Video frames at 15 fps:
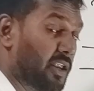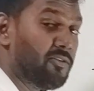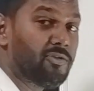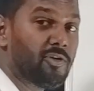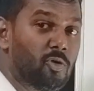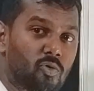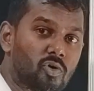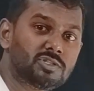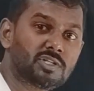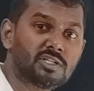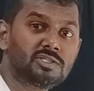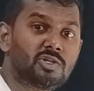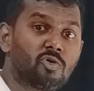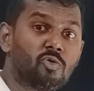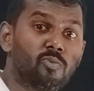Say in
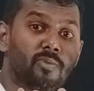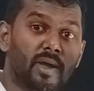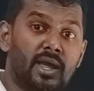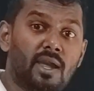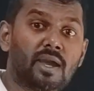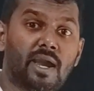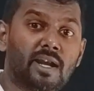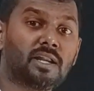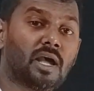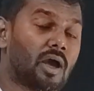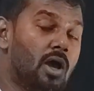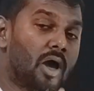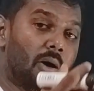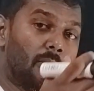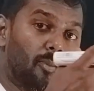exam definitely you'll
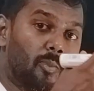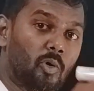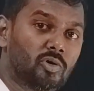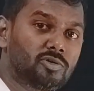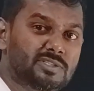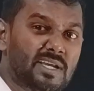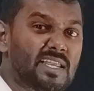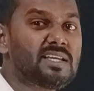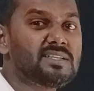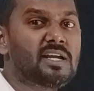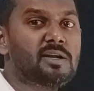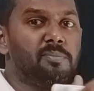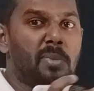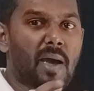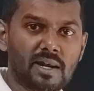get both series and
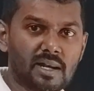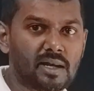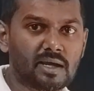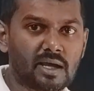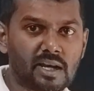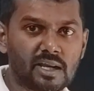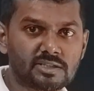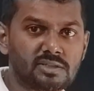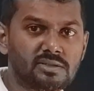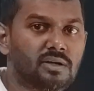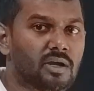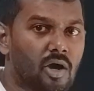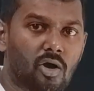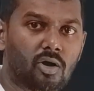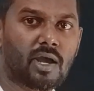parallel.
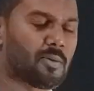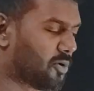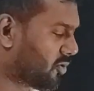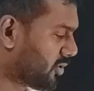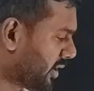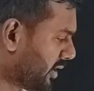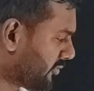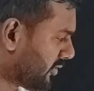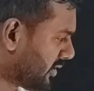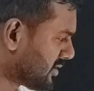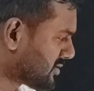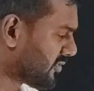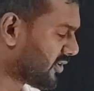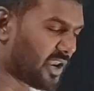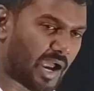Don't worry about it.
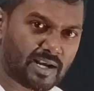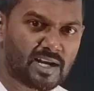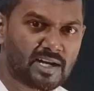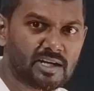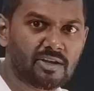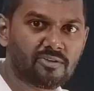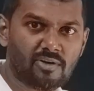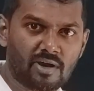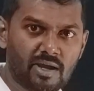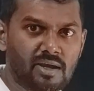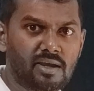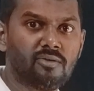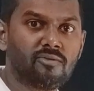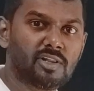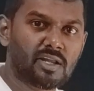First we'll
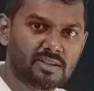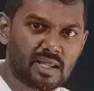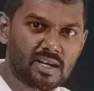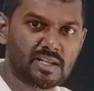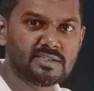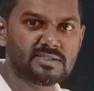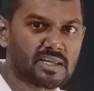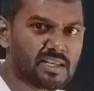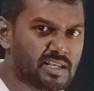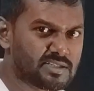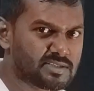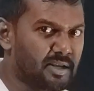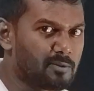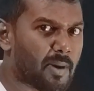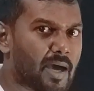identify whether they are in
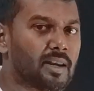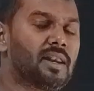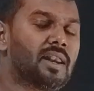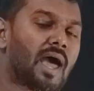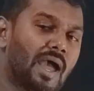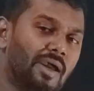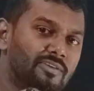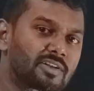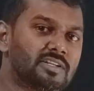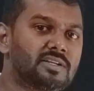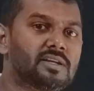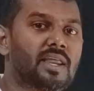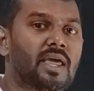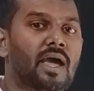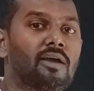series or parallel. I will
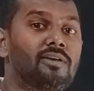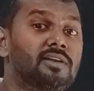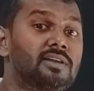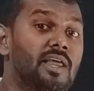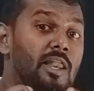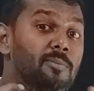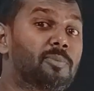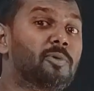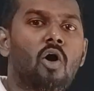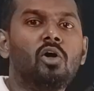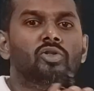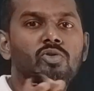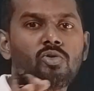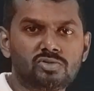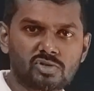help you to solve
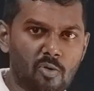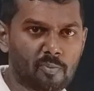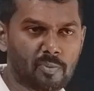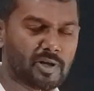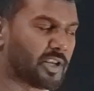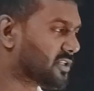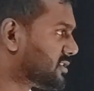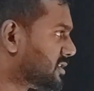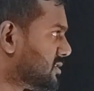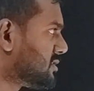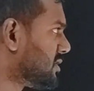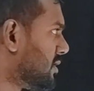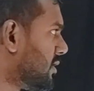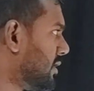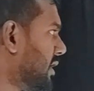all those
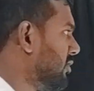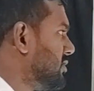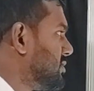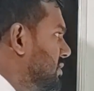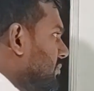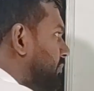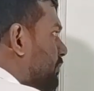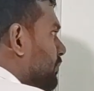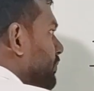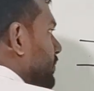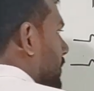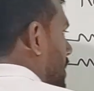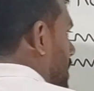combinations. Now listen.